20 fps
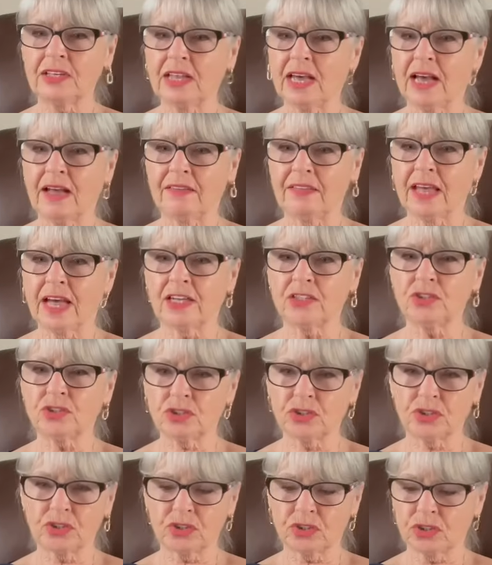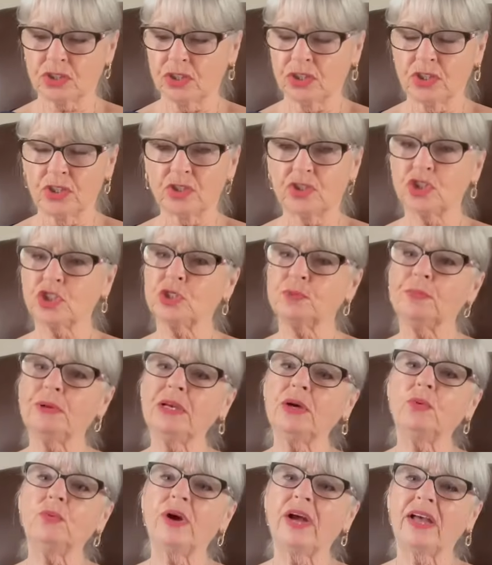like that. Just be
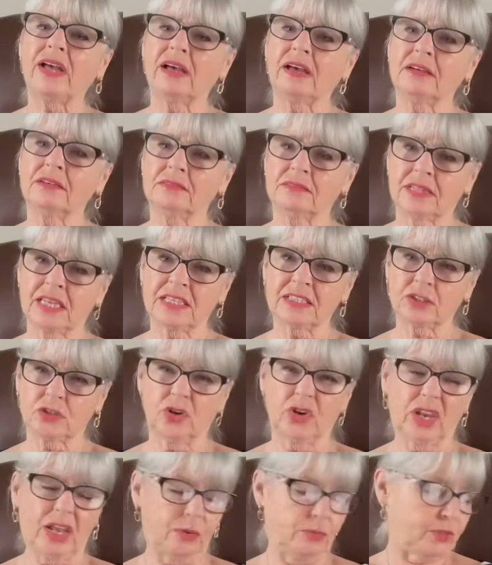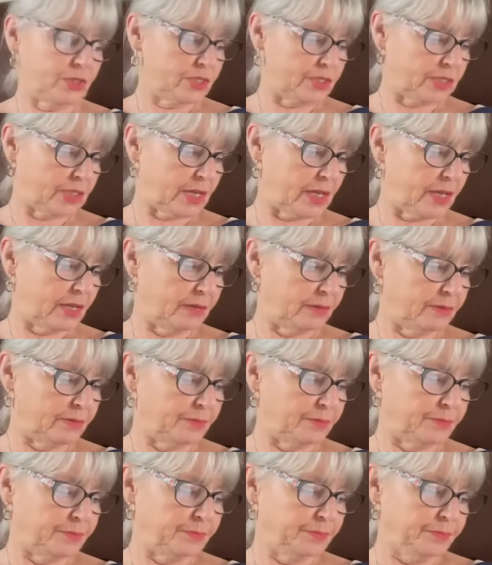aware. That's all I would say
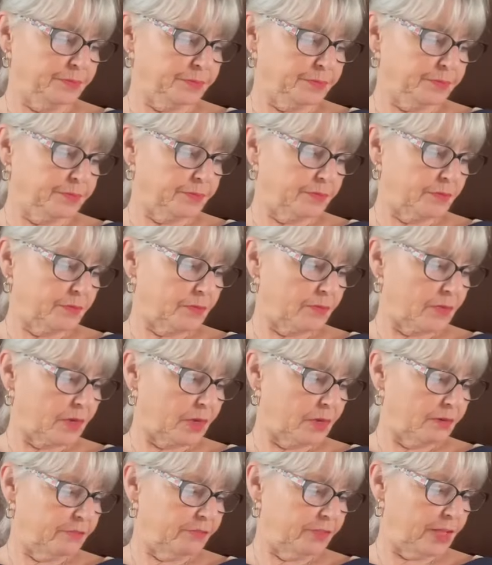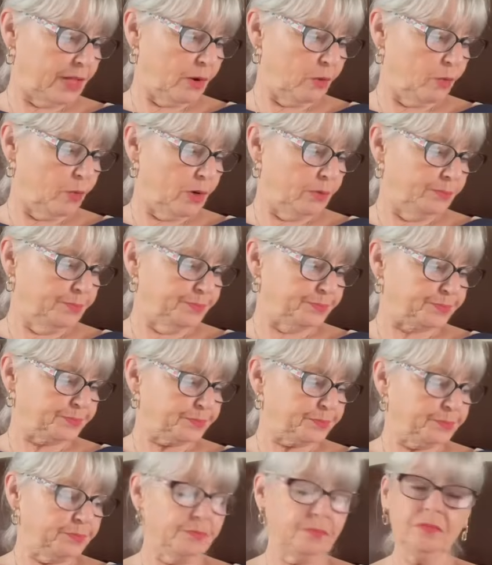for that one.
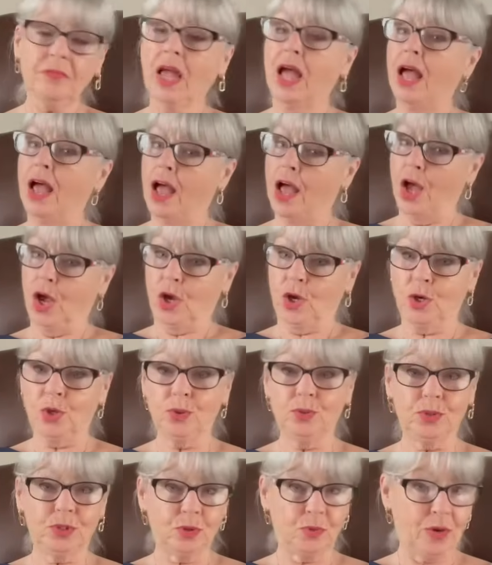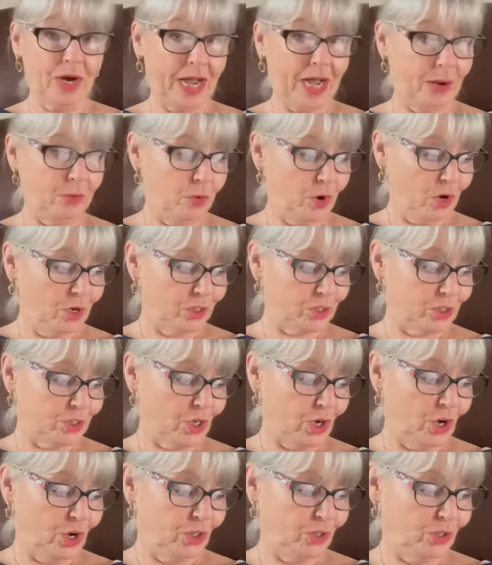Who do I watch
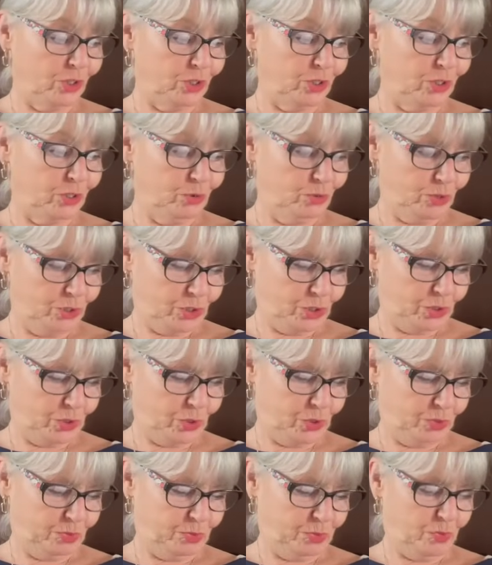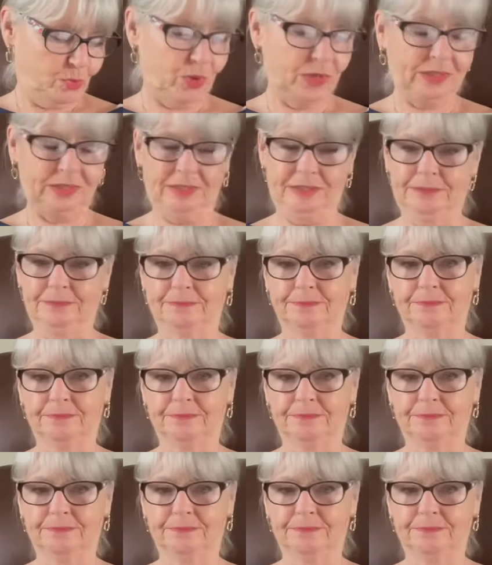on YouTube? Well,